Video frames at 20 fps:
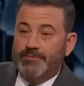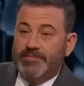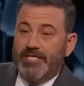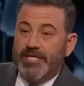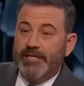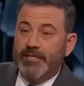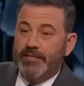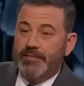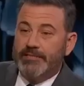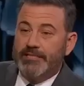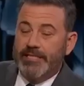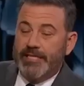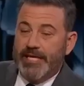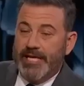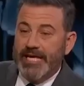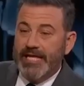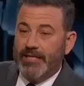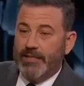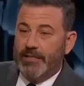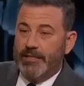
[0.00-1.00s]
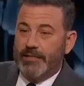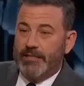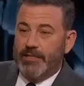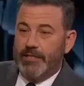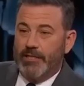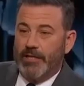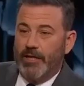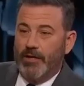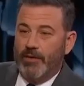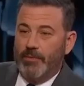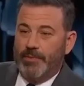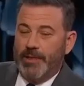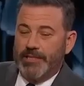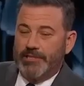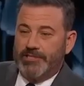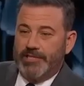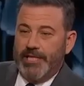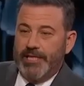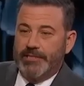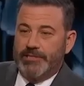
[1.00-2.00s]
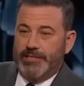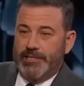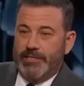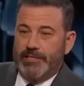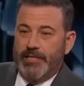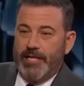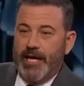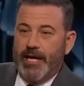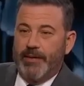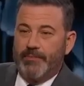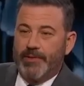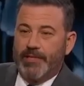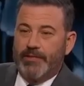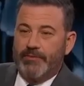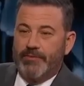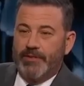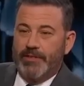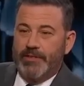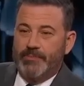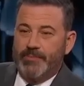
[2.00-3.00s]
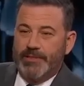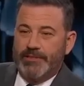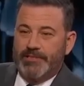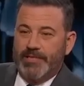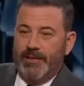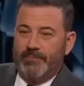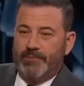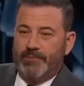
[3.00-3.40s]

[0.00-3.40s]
to Tom Holland. Soon after that incident happened during the A